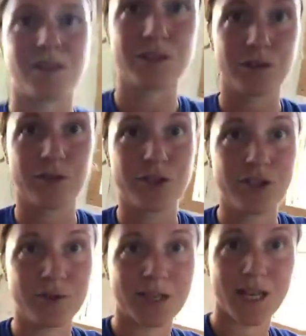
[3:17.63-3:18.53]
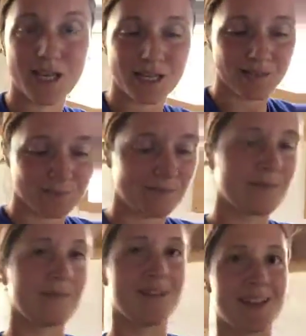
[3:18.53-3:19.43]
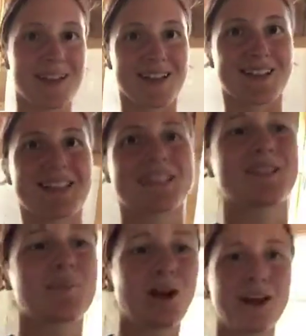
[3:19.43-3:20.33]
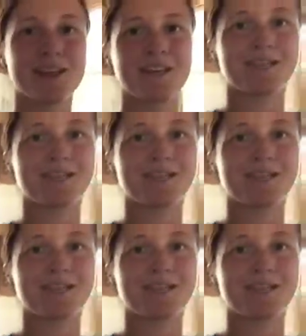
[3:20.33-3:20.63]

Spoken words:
So if you're just tuning in, this is Brian.